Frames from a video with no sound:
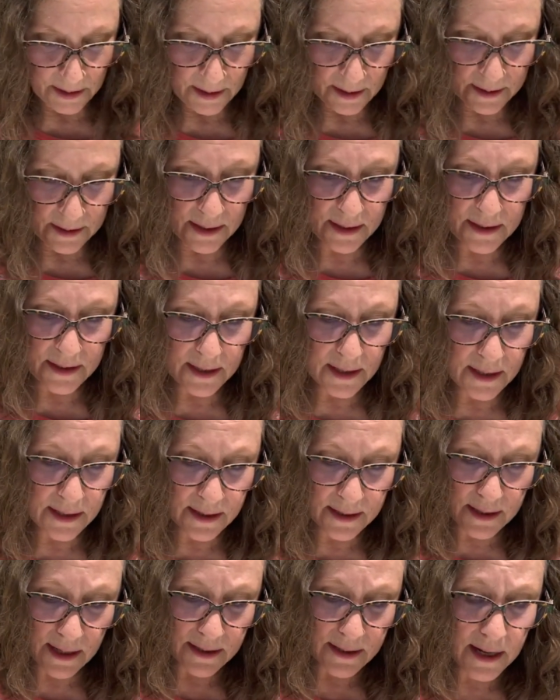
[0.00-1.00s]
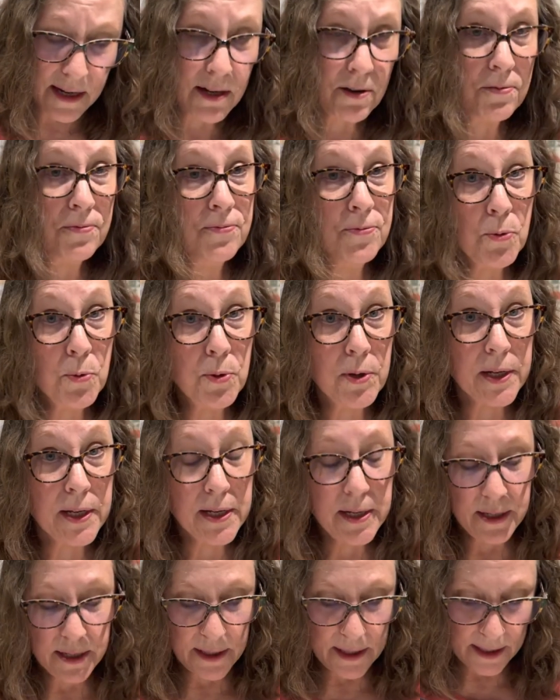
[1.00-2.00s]
This is Isaiah
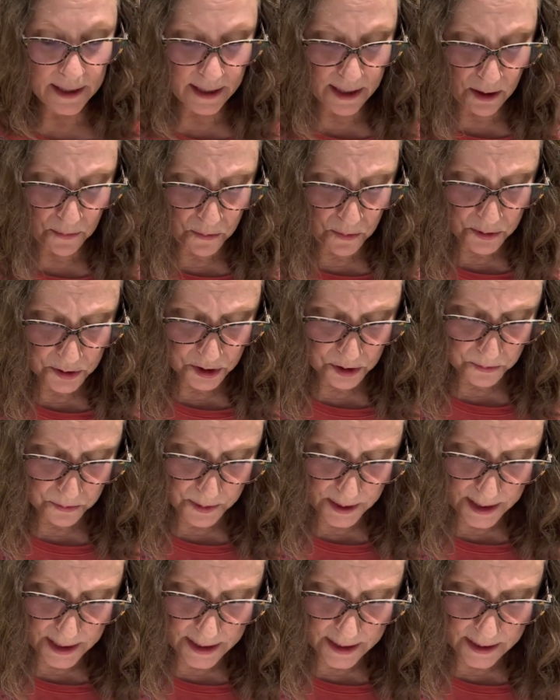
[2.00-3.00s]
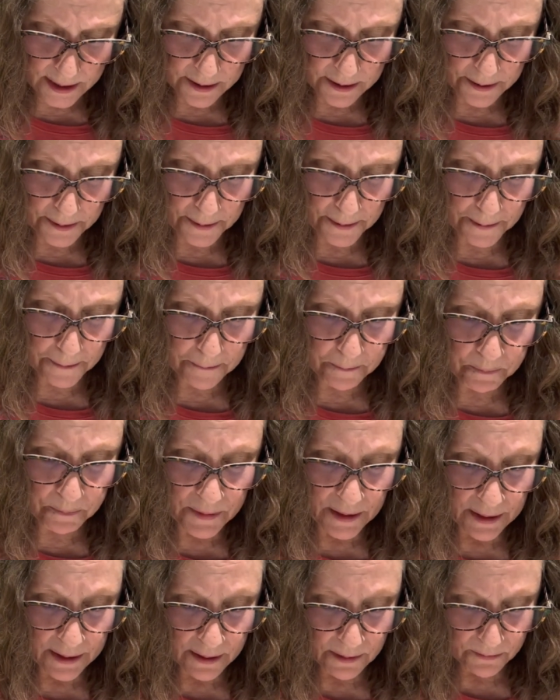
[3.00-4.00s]
40, and I want to read
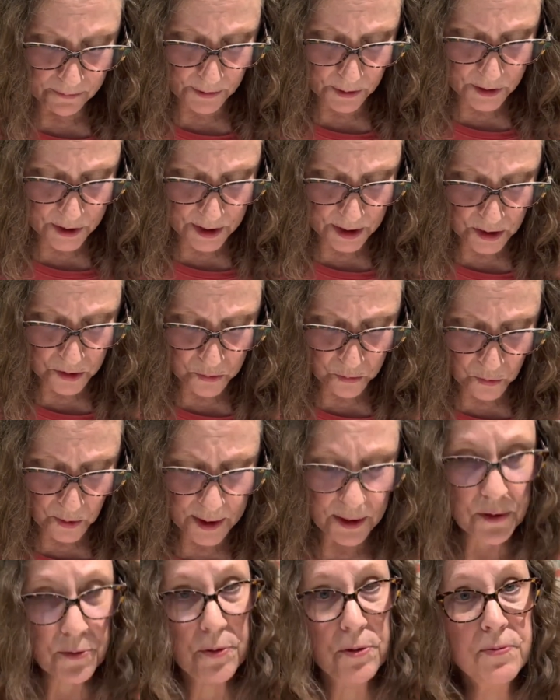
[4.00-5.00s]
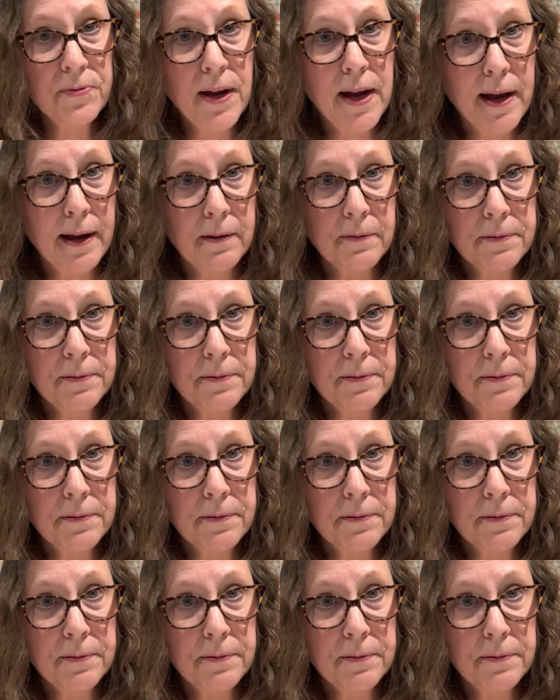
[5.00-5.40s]
verses 1 through 5.